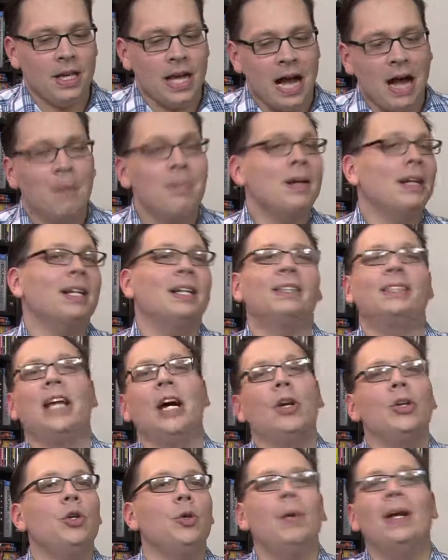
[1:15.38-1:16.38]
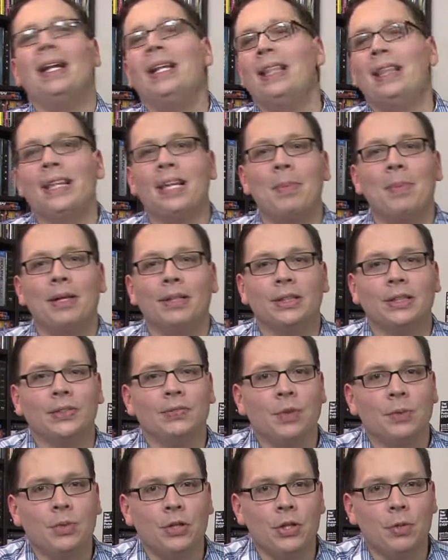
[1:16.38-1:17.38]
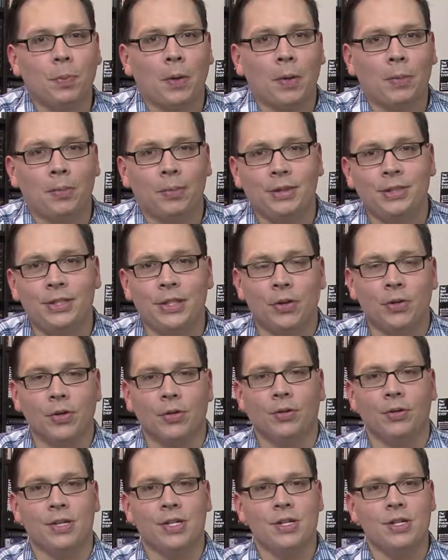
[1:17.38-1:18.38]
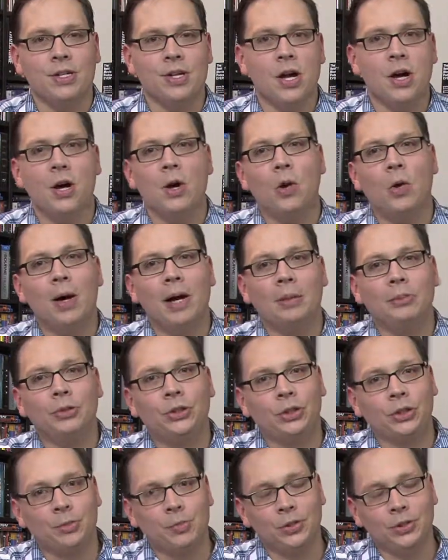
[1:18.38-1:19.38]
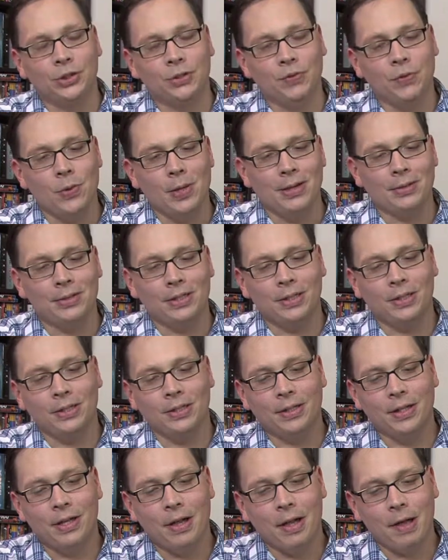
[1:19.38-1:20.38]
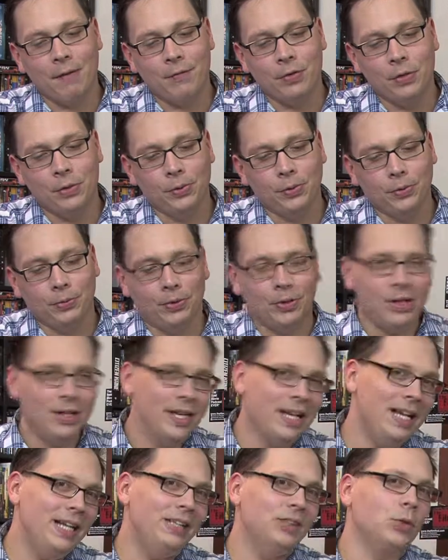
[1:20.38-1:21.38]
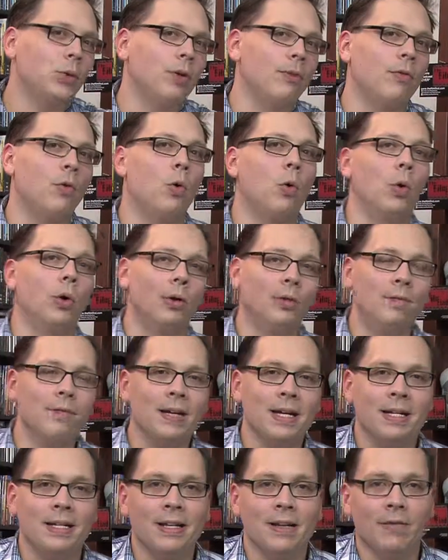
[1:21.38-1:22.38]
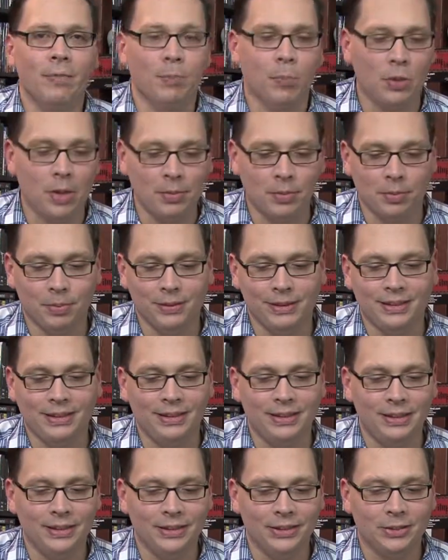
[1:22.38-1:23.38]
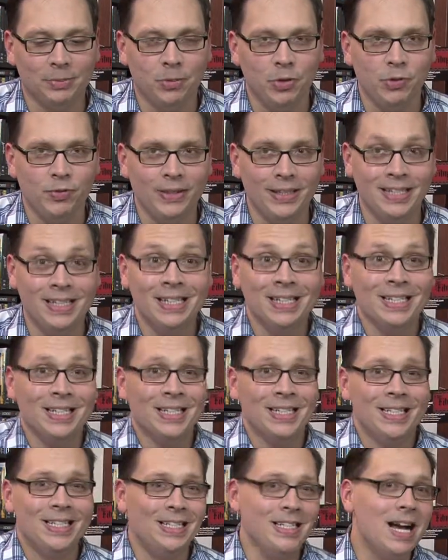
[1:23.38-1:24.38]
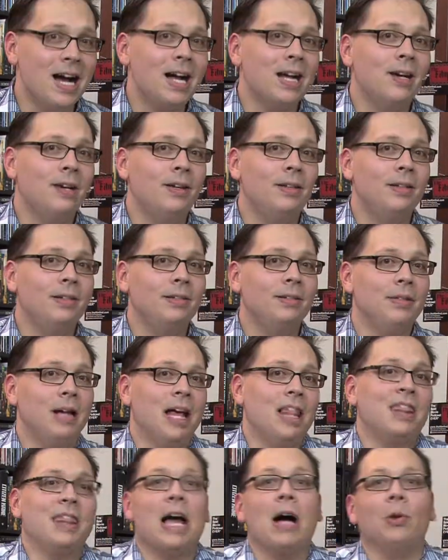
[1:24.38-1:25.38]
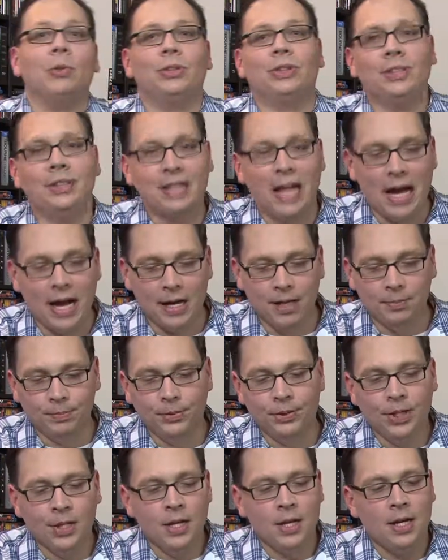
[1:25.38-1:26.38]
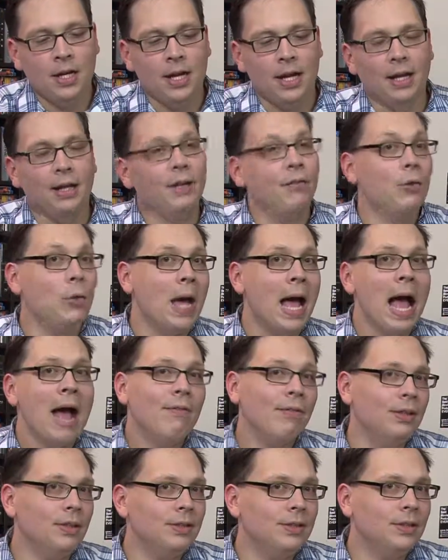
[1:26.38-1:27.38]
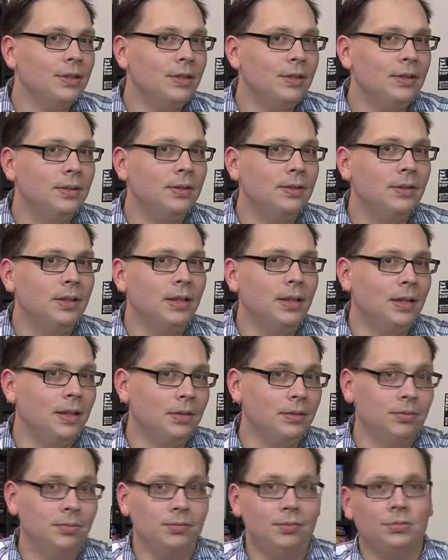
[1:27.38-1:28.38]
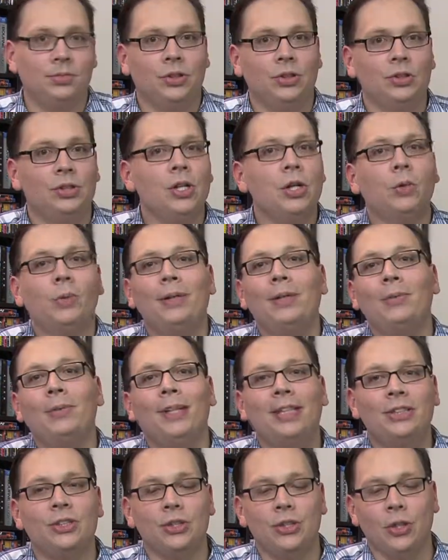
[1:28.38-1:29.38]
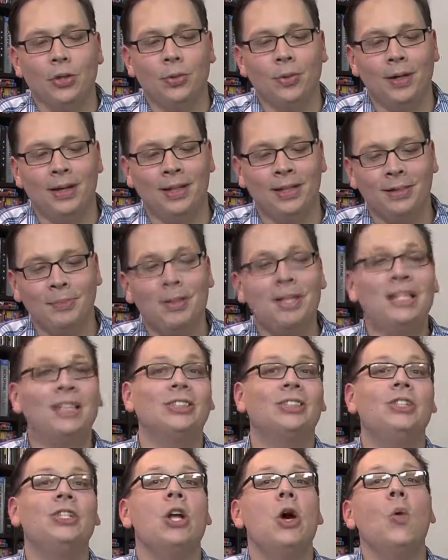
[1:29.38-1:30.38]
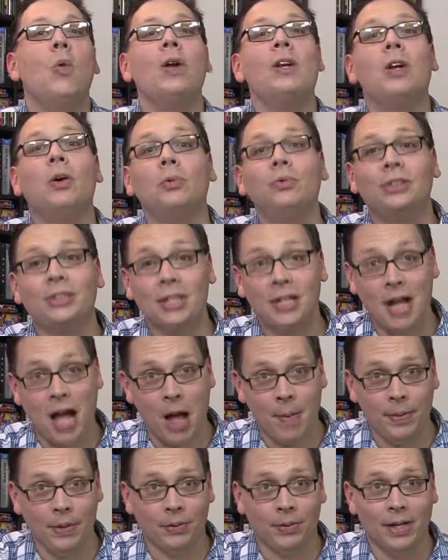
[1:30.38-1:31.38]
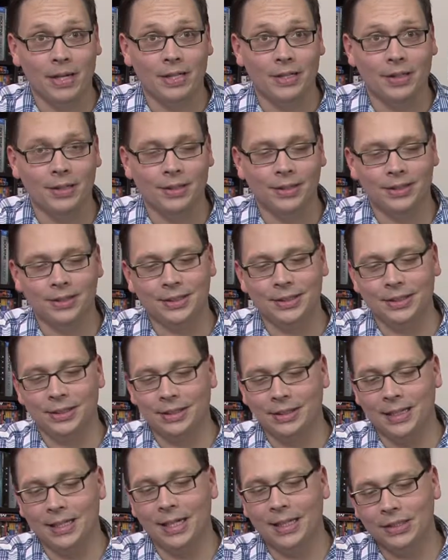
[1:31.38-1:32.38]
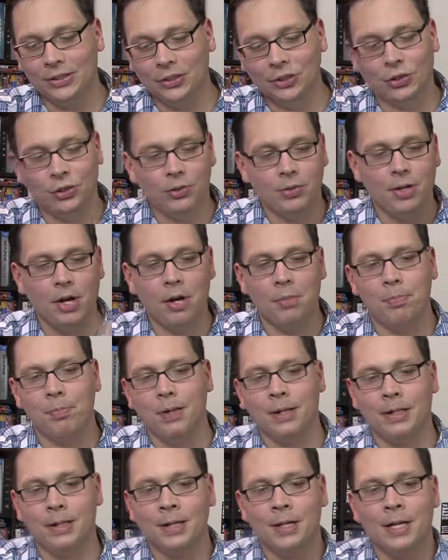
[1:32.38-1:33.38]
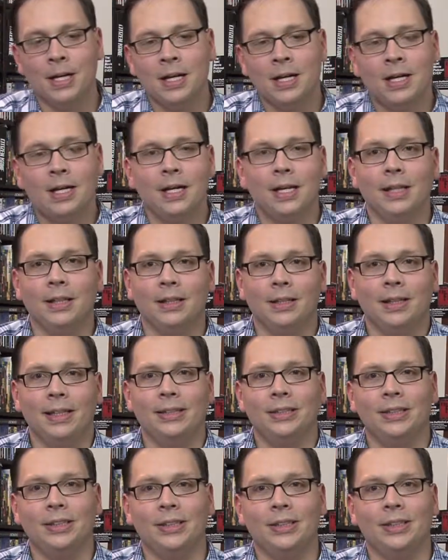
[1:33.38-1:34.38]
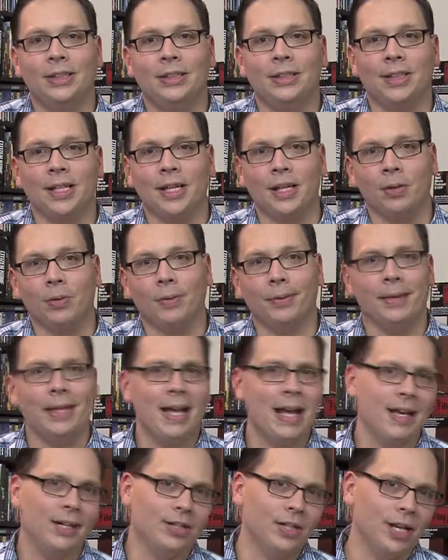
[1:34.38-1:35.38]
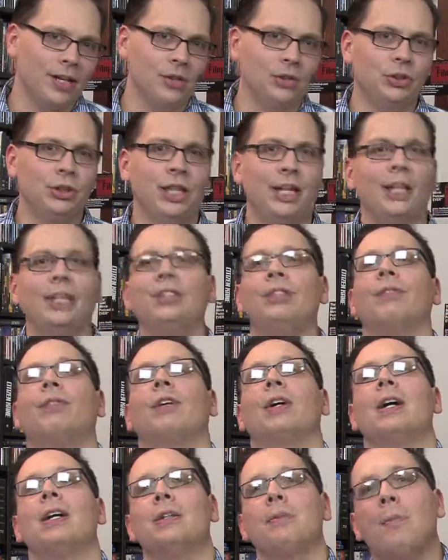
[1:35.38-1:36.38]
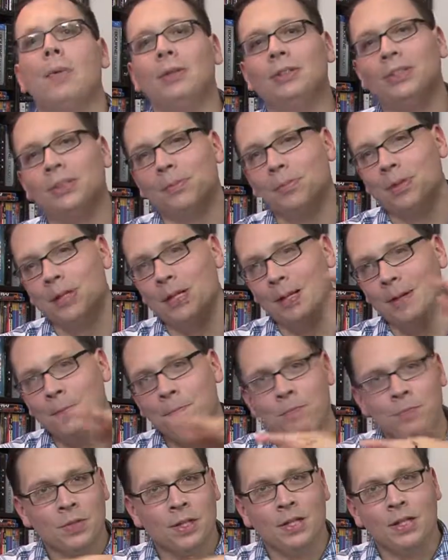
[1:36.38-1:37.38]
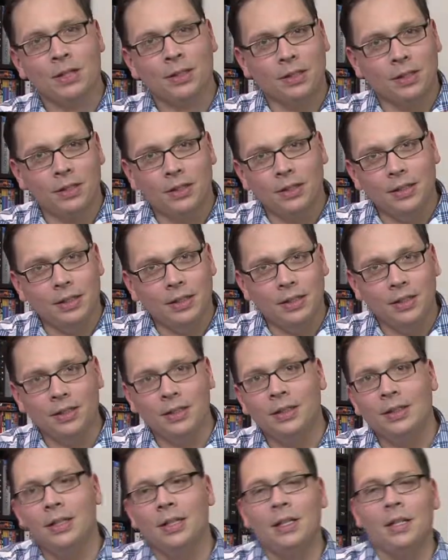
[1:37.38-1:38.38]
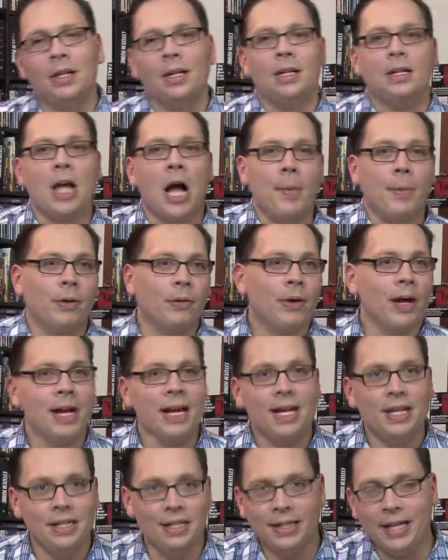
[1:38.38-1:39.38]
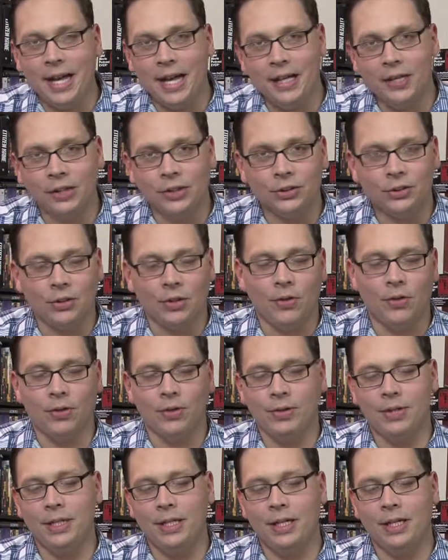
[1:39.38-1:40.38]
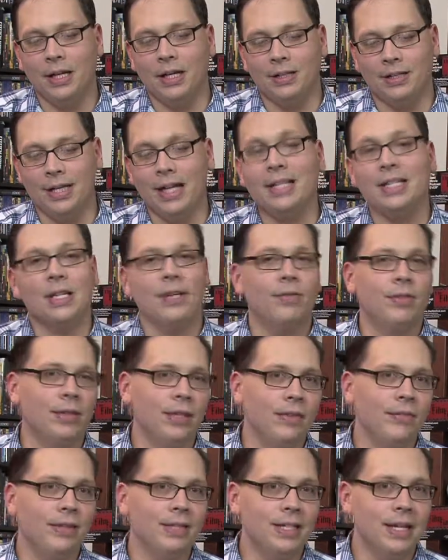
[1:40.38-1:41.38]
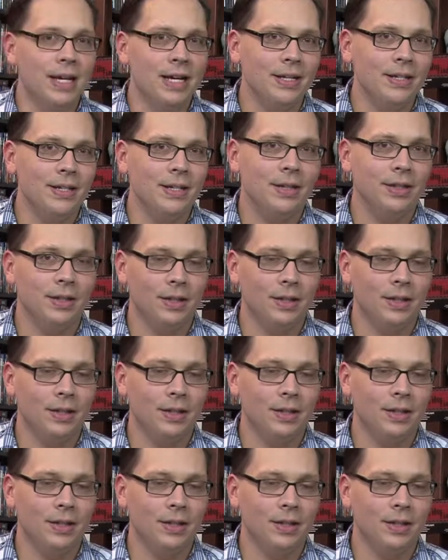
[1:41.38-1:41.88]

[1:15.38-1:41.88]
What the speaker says: not going to tell you anything about this film that you probably don't already know. I'm sure most of you out there, if you're any sort of a horror fan, have probably seen this movie nigh on 1,000 times. And if you haven't, there's no real reason to, because no one owns the copyright to this thing. They kind of screwed up in the late 60s there, where they had a title change and forgot to put some little copyright indicators on the Night of the Living Dead